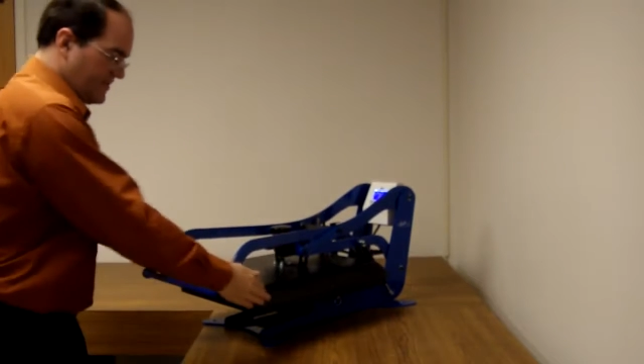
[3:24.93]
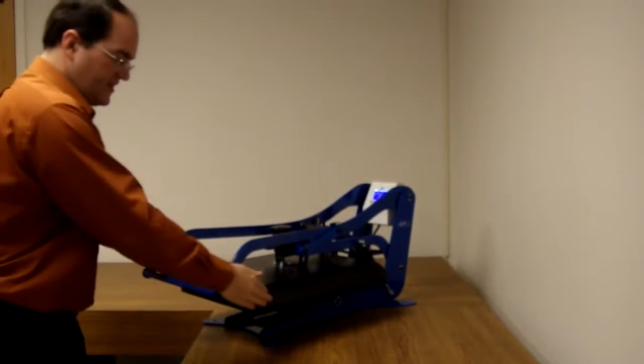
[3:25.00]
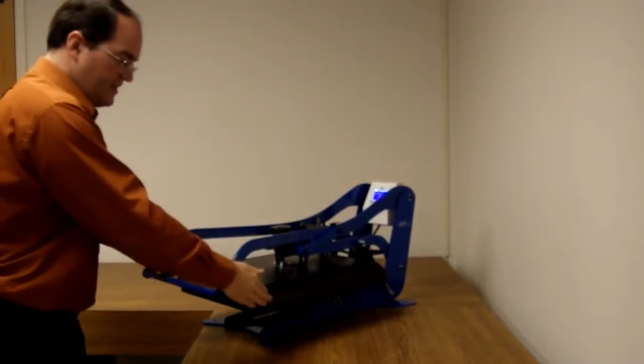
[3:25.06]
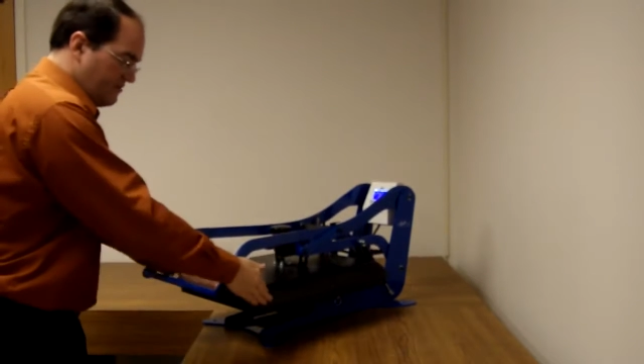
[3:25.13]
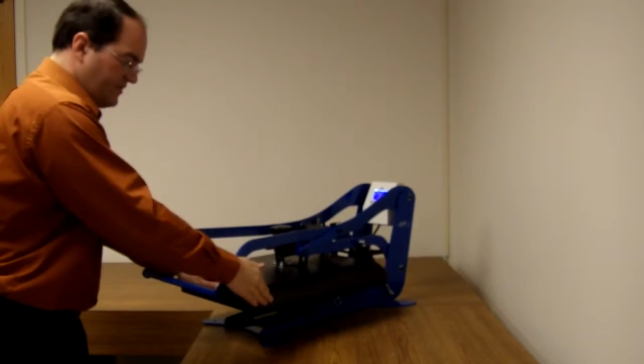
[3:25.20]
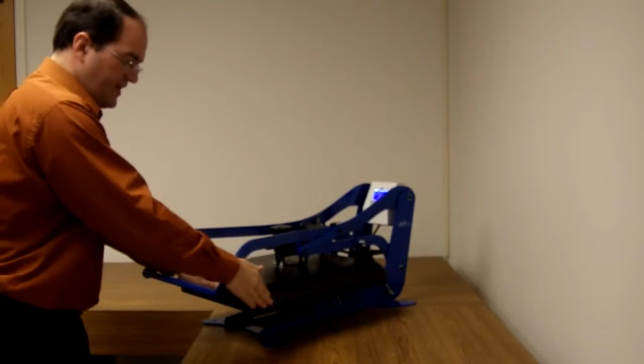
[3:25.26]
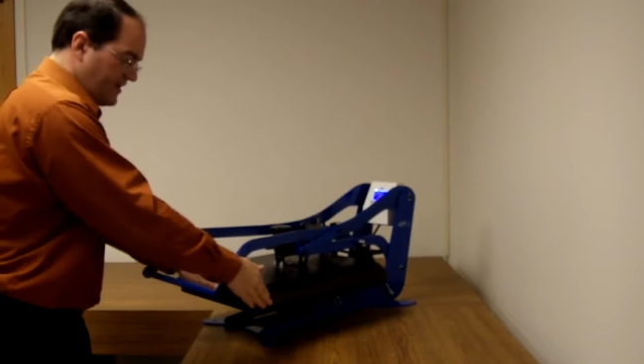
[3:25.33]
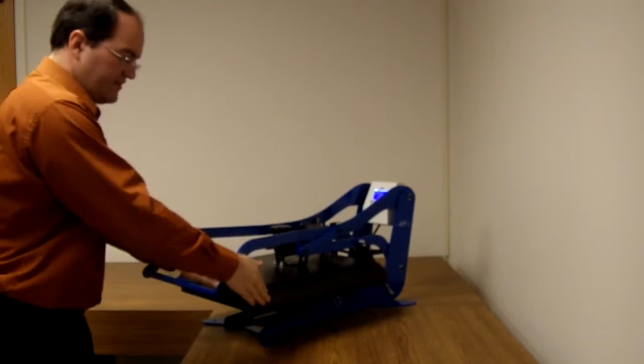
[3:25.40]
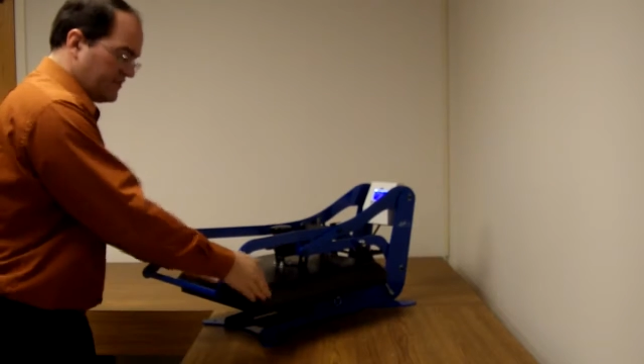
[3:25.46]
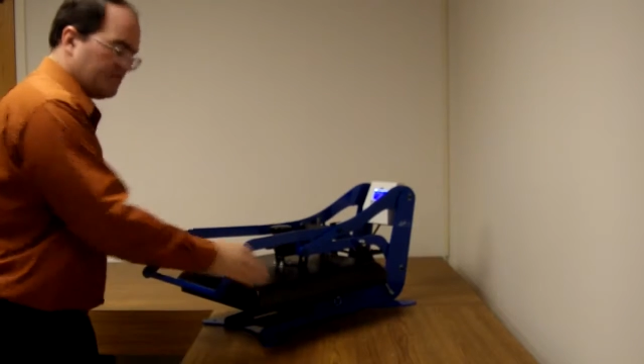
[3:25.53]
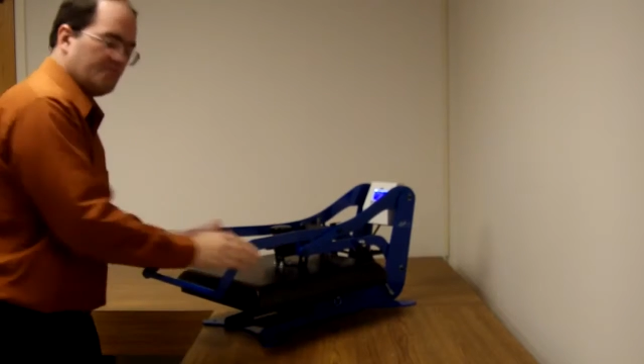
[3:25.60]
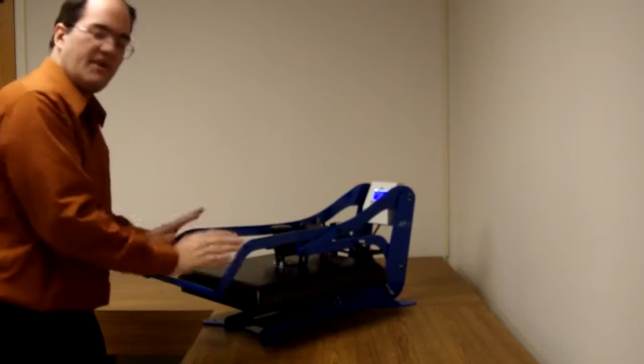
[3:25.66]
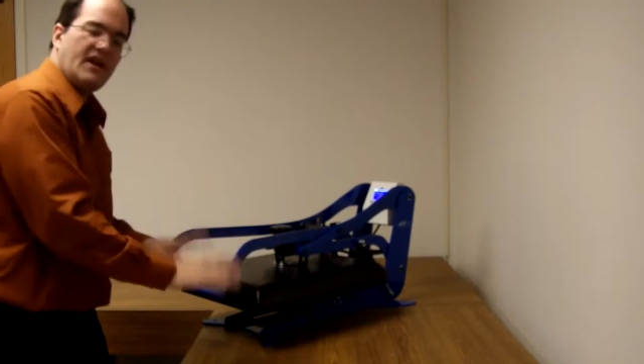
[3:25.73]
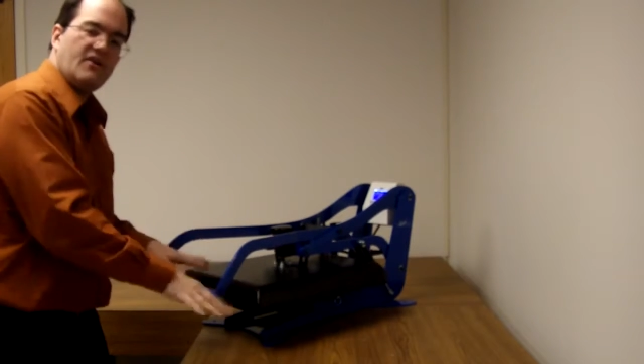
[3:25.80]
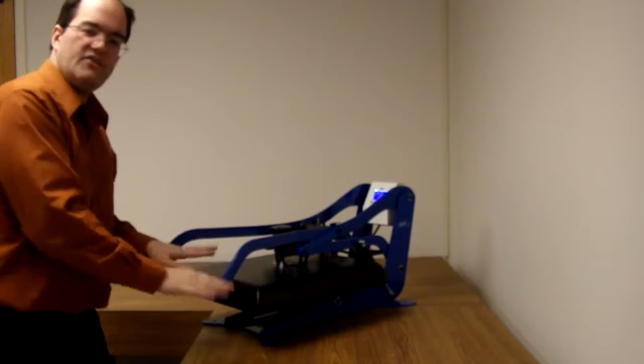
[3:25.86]
The heat platen
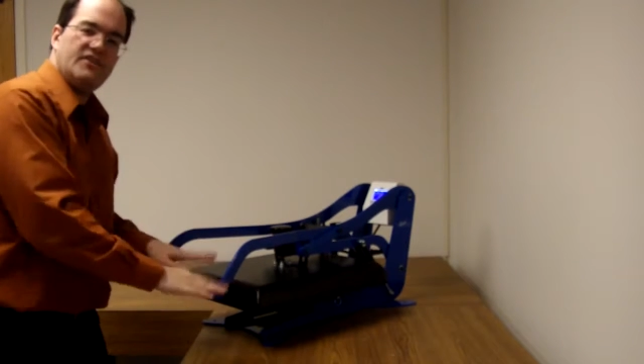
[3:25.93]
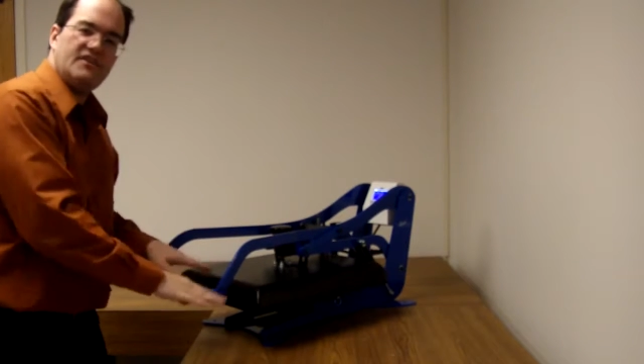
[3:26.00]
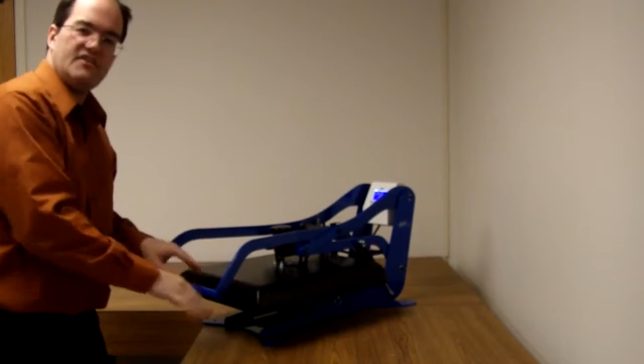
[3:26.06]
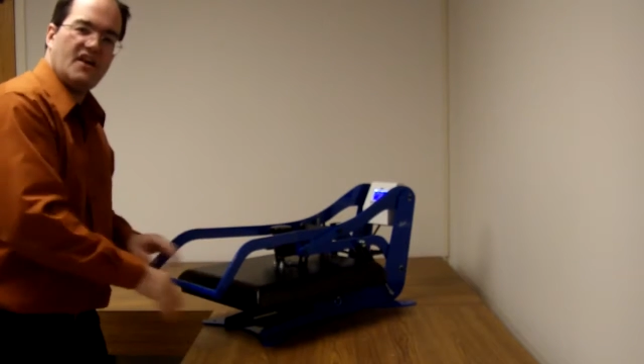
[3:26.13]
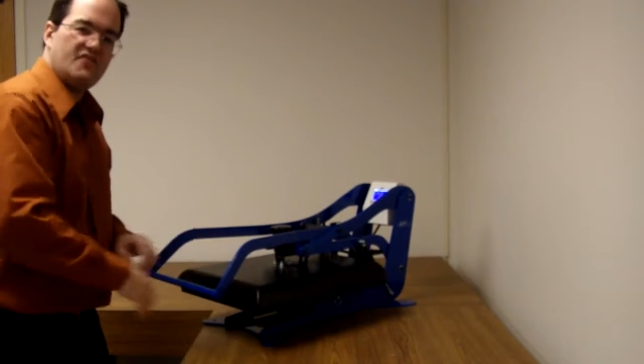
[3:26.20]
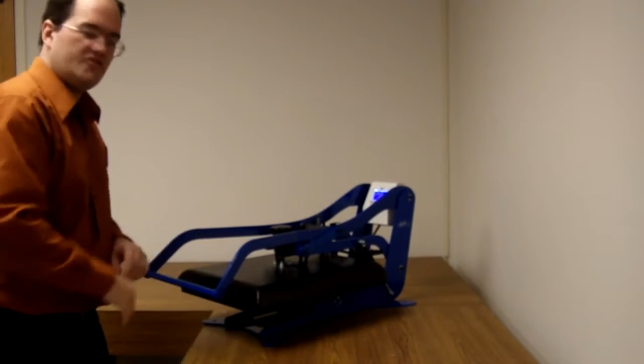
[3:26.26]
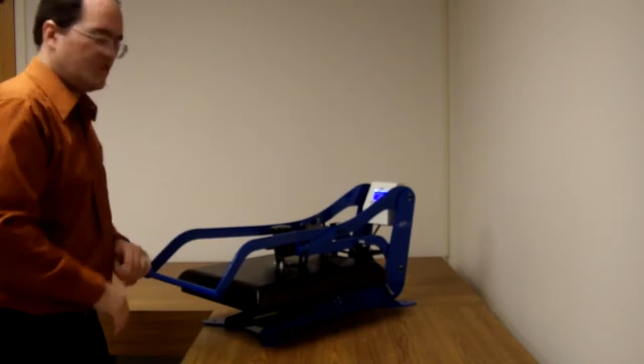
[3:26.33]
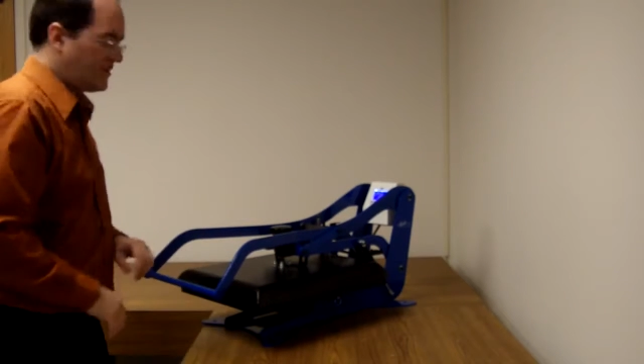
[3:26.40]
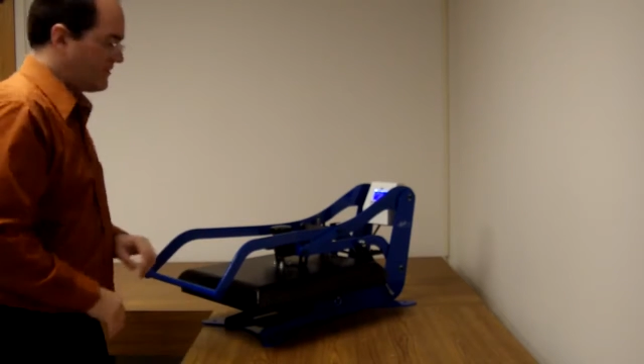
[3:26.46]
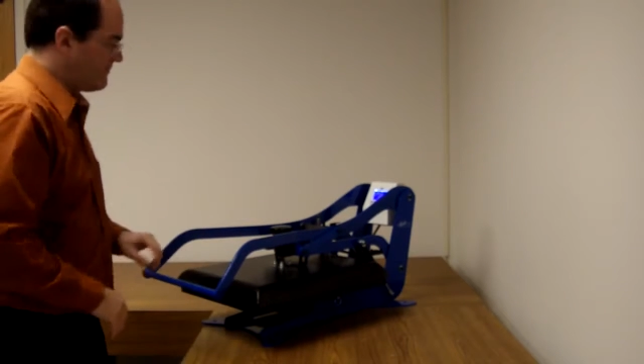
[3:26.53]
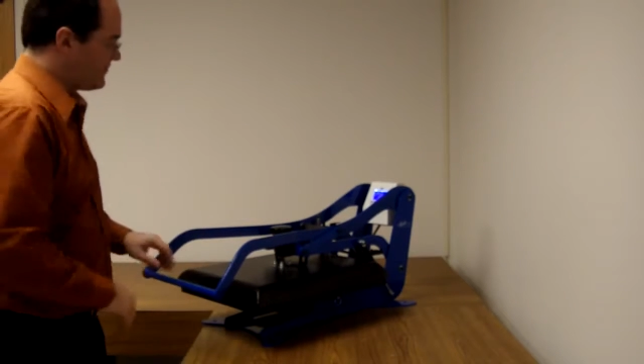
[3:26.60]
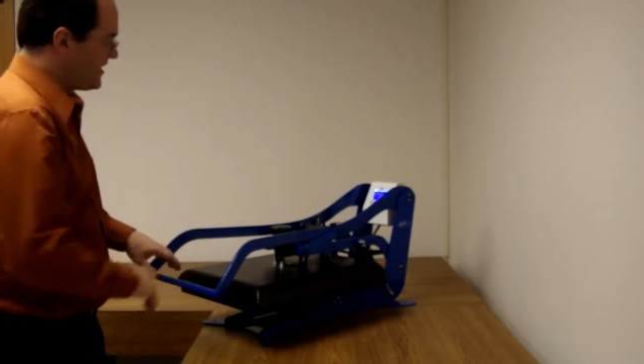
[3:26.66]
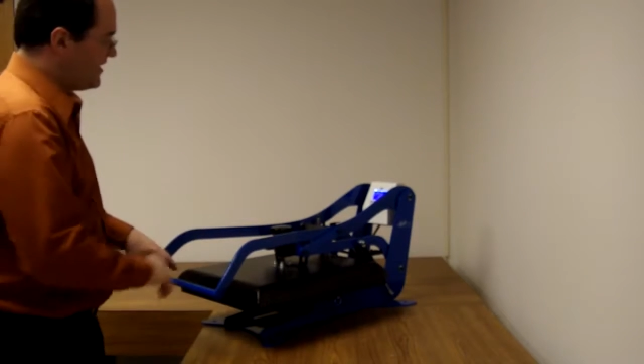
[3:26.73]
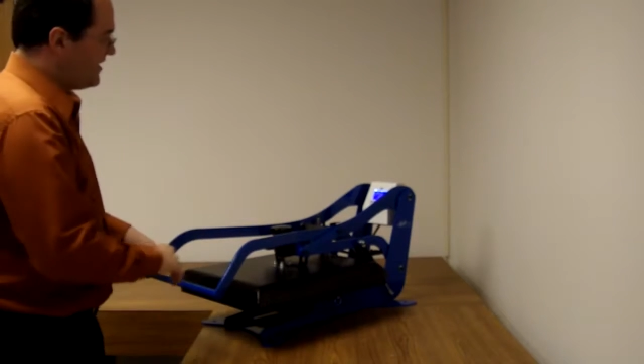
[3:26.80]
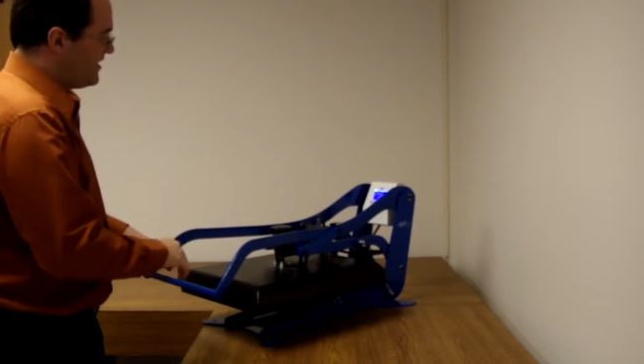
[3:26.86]
is barely touching,